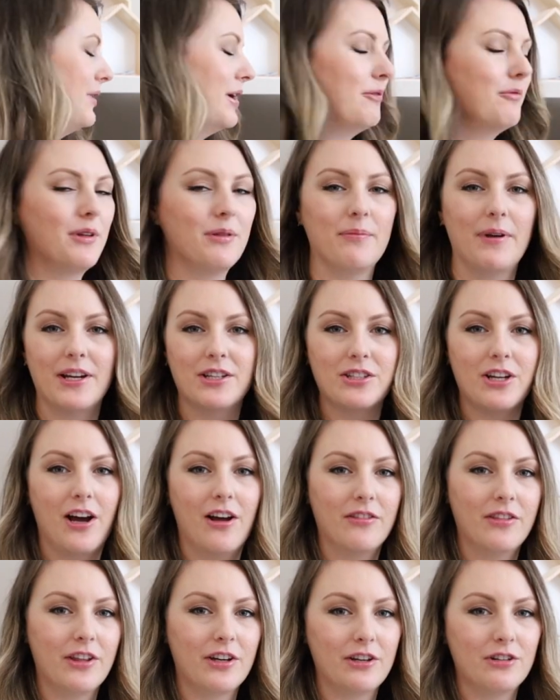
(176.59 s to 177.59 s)
and with my
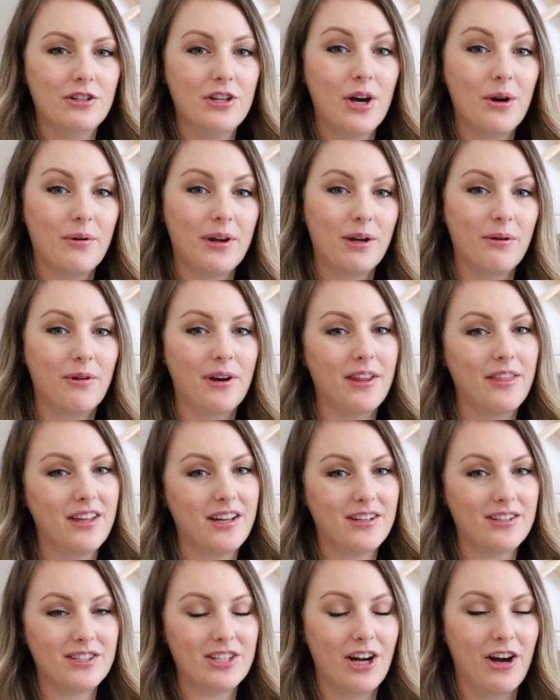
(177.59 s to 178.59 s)
toddler knowing where
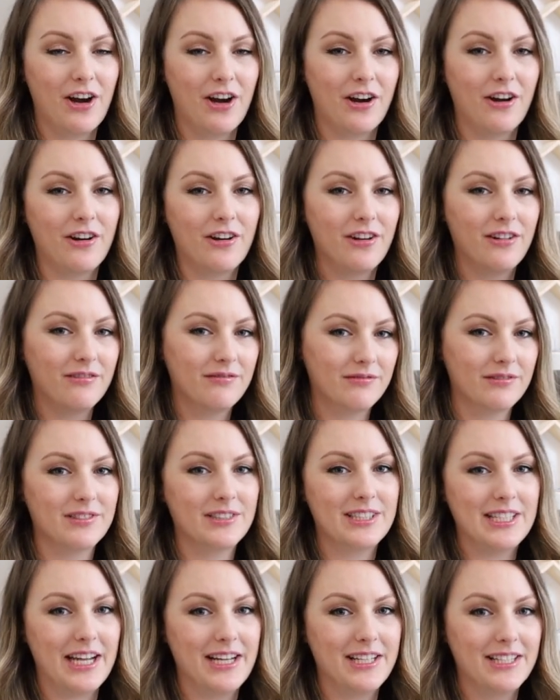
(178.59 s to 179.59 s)
things are
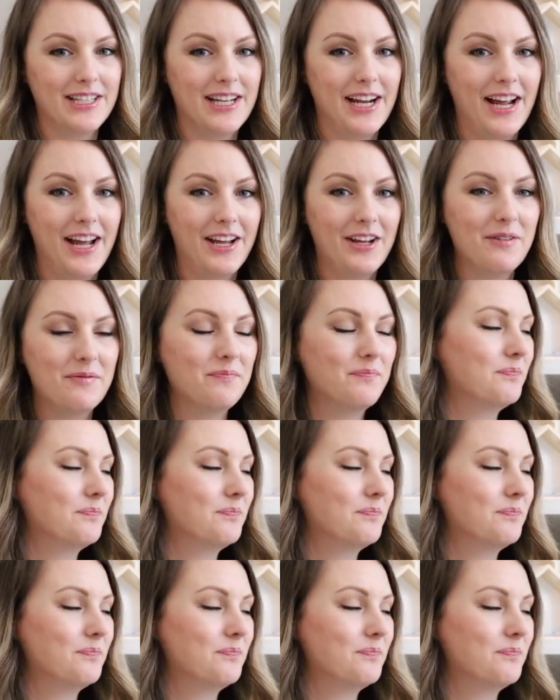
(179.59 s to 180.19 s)
day to day.